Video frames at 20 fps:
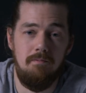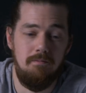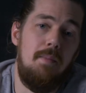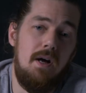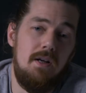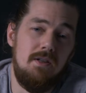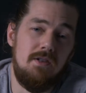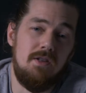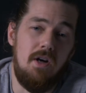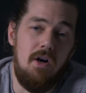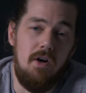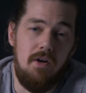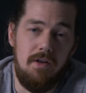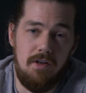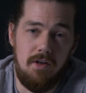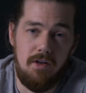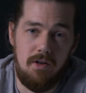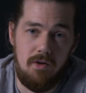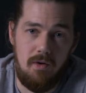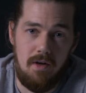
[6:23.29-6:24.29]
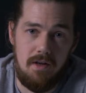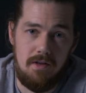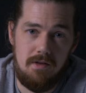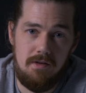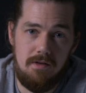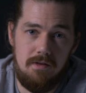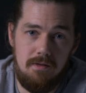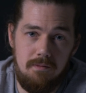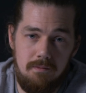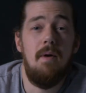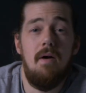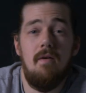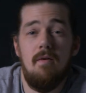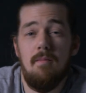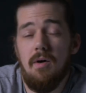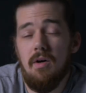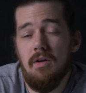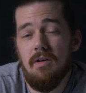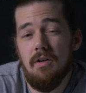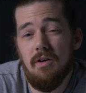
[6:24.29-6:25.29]
But I digress. Bear in
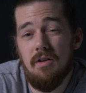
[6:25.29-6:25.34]
mind,